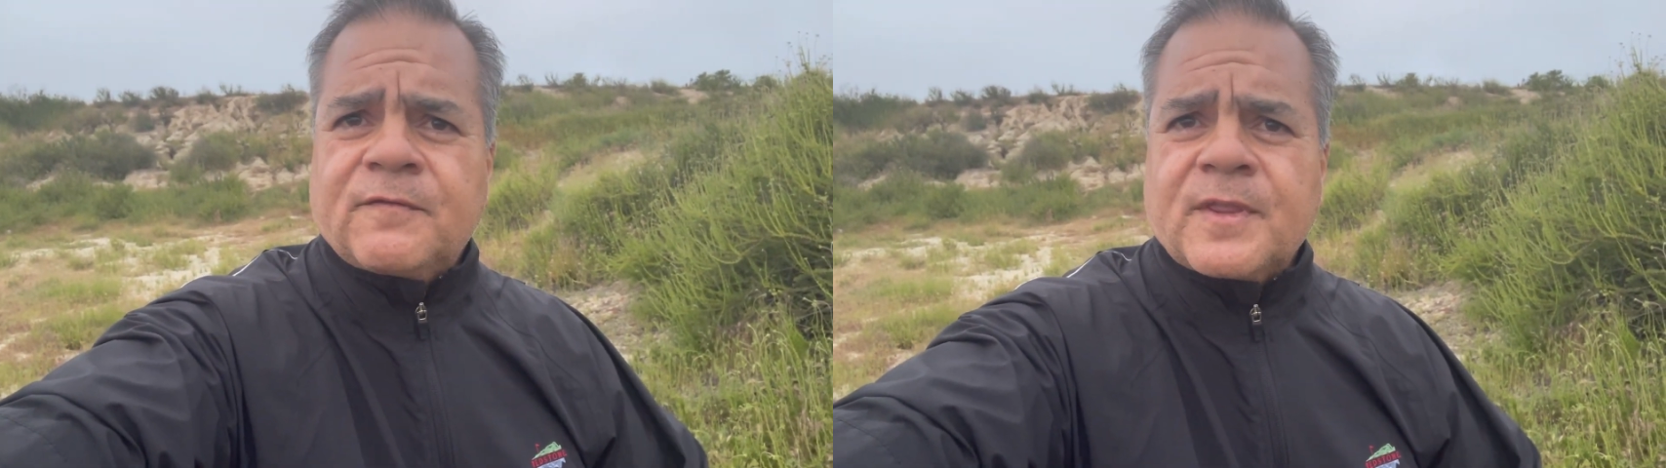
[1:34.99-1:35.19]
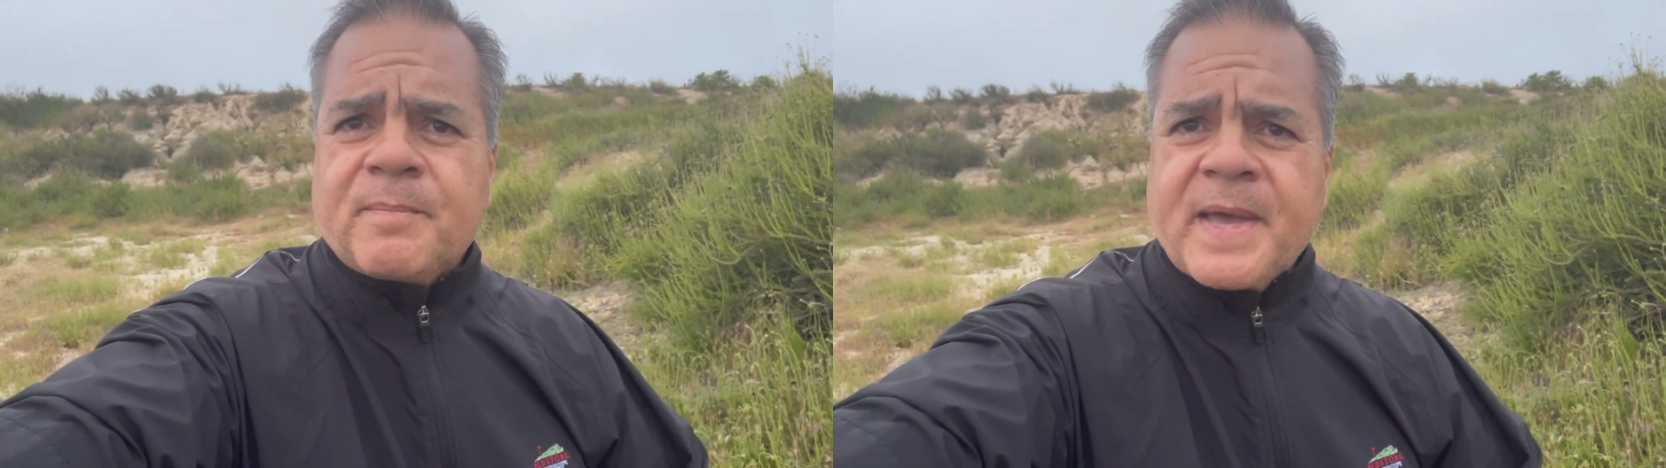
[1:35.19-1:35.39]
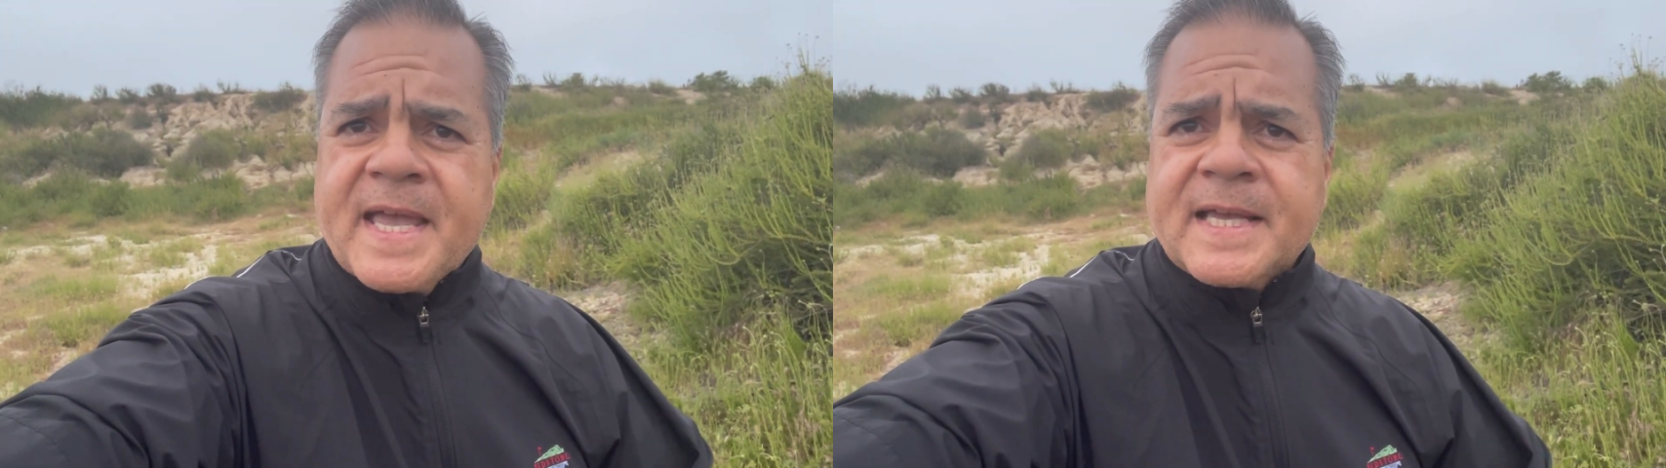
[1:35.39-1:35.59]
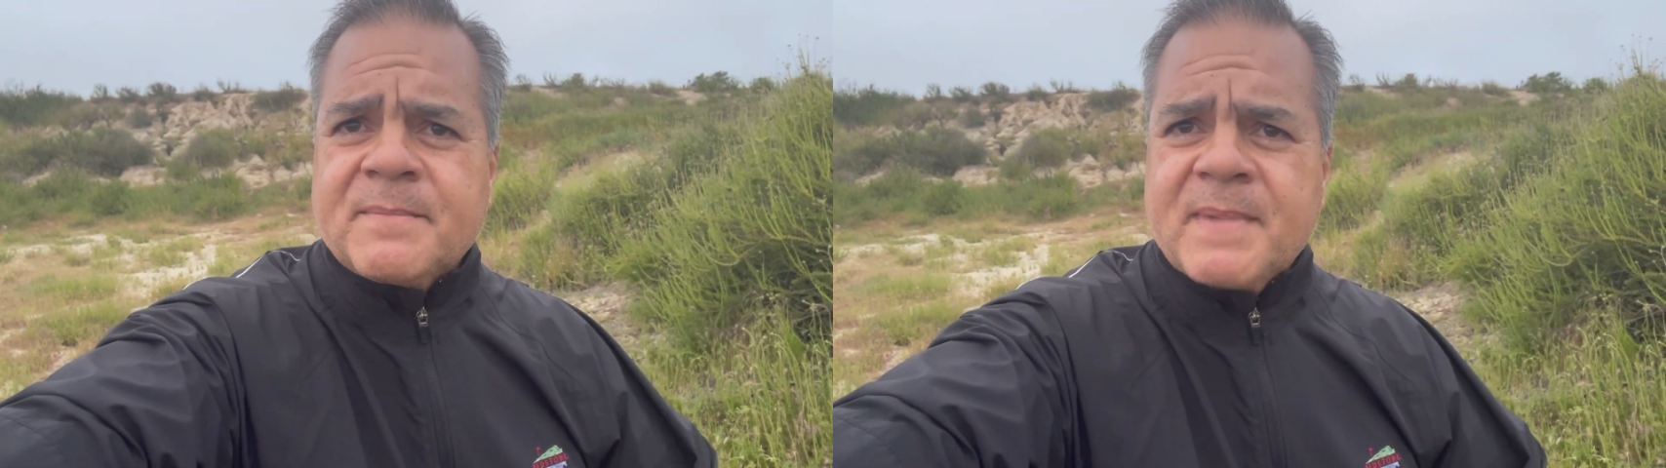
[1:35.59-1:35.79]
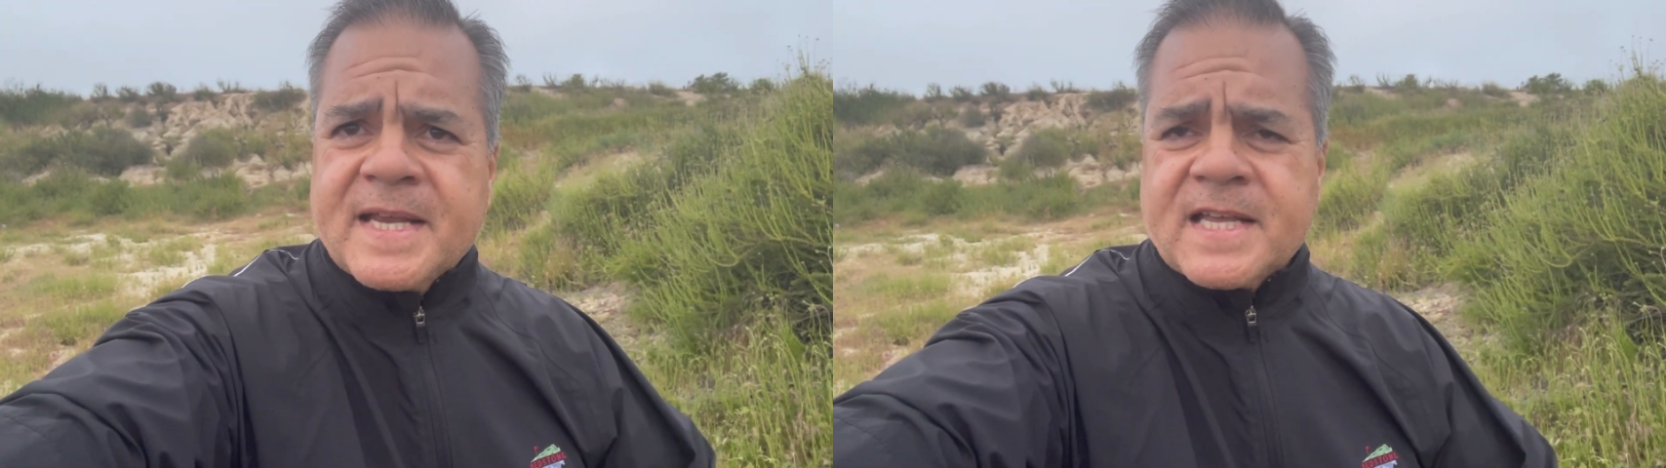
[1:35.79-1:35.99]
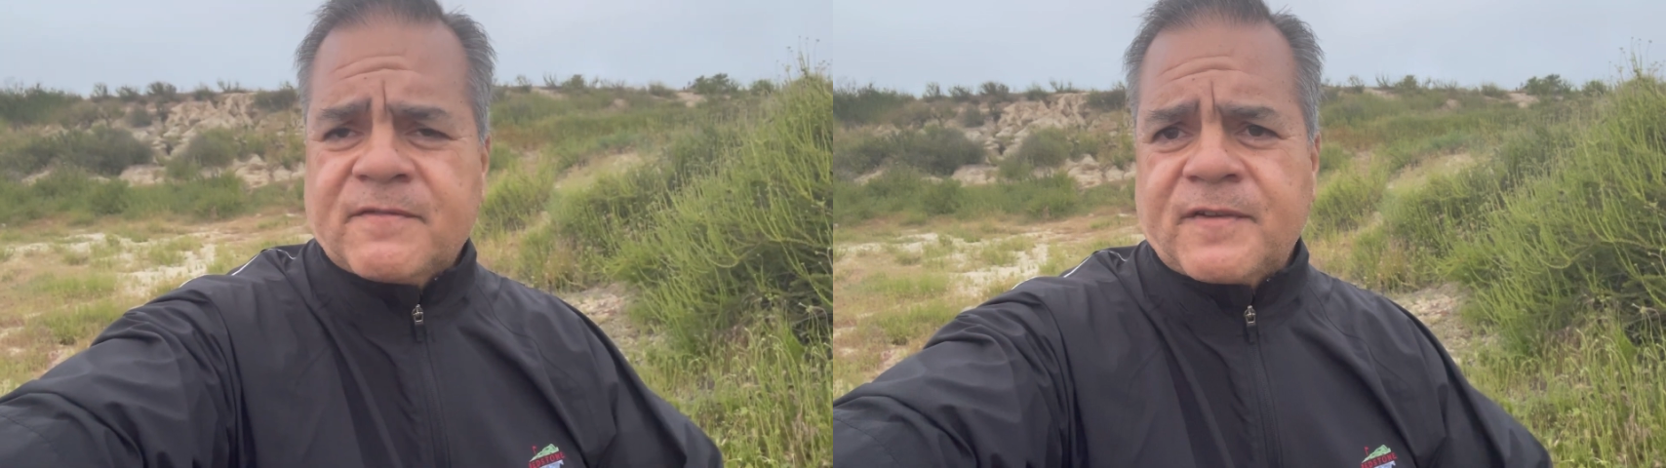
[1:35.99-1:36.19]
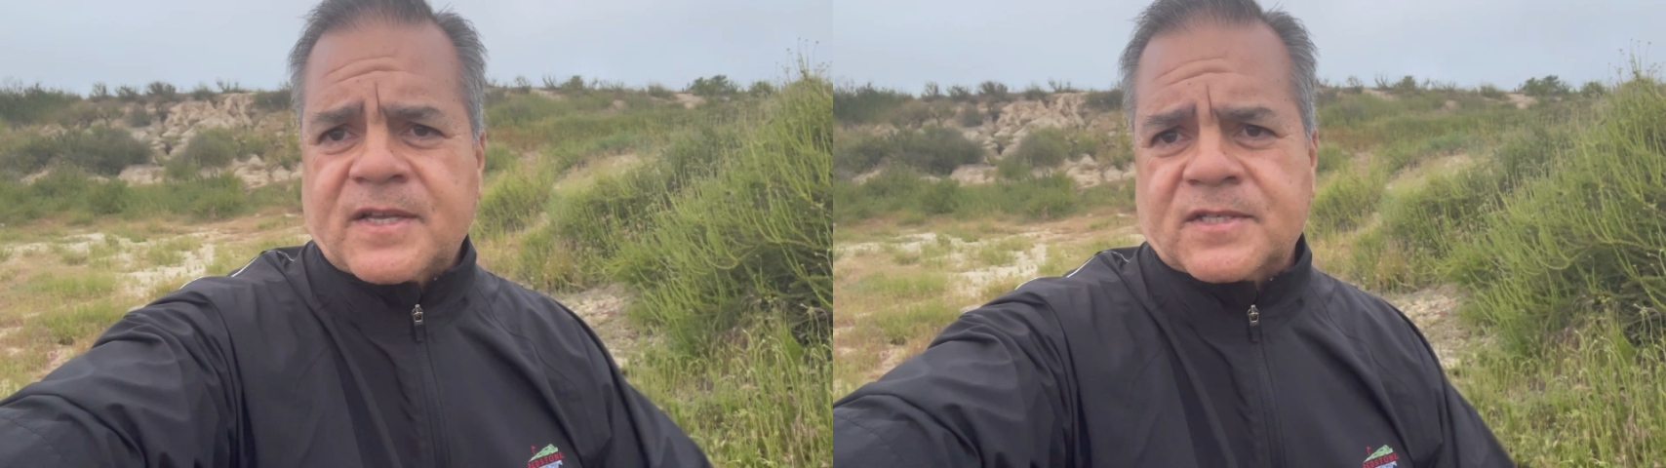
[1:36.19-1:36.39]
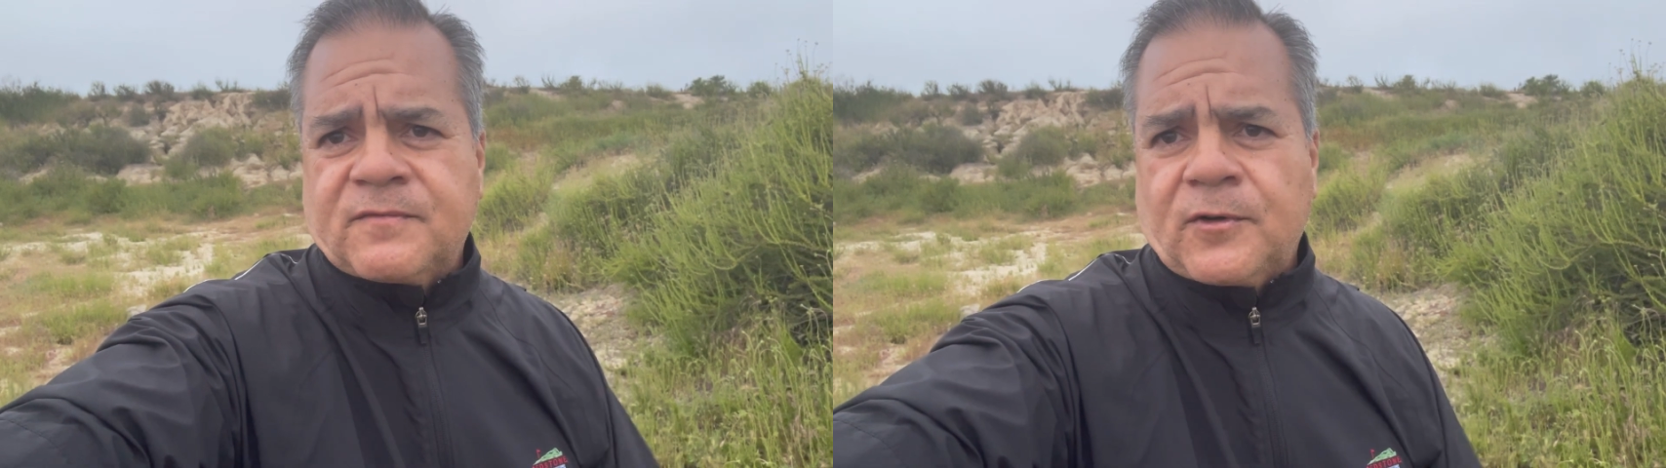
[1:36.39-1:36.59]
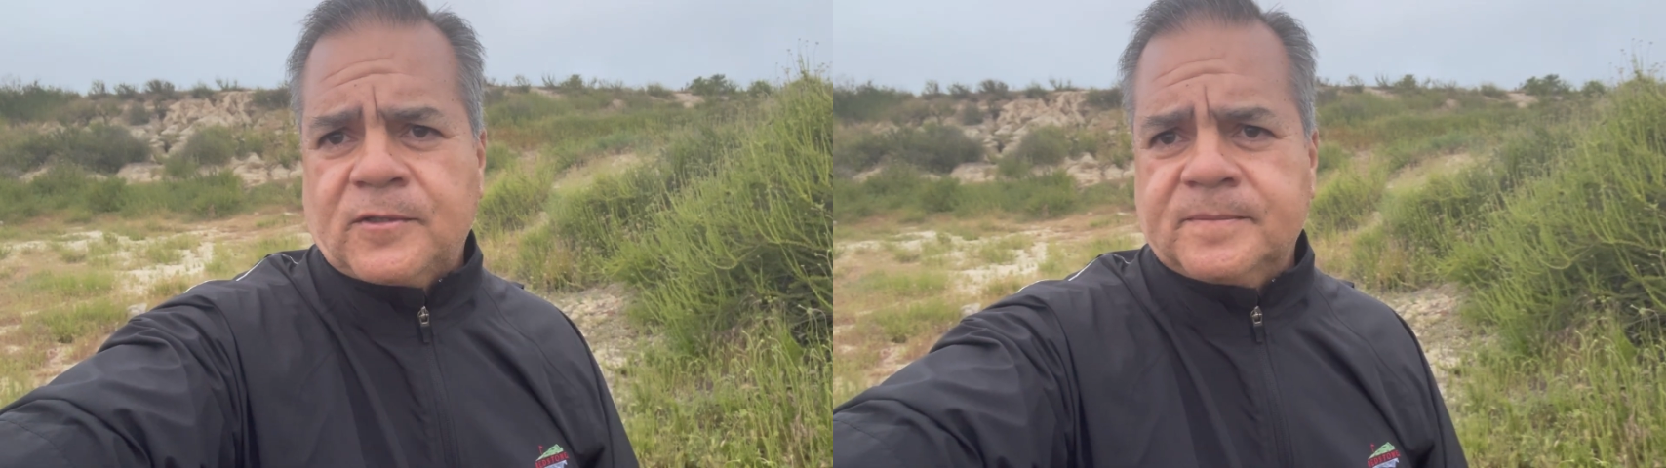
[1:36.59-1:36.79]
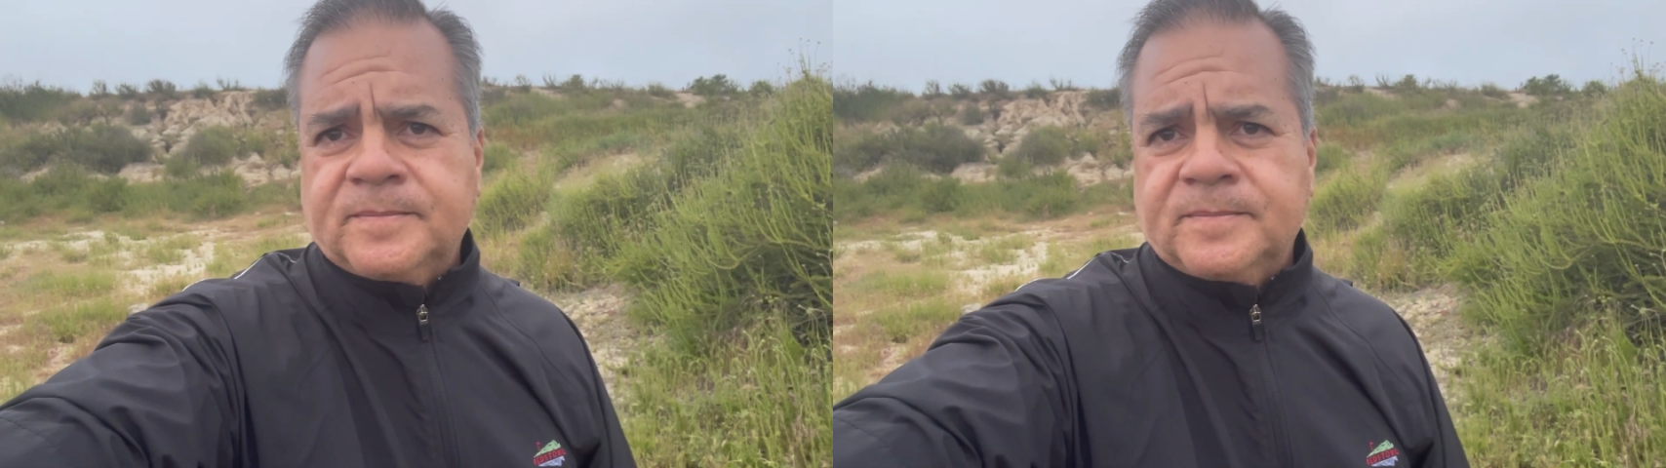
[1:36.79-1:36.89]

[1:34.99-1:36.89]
for the pagan May Day festival.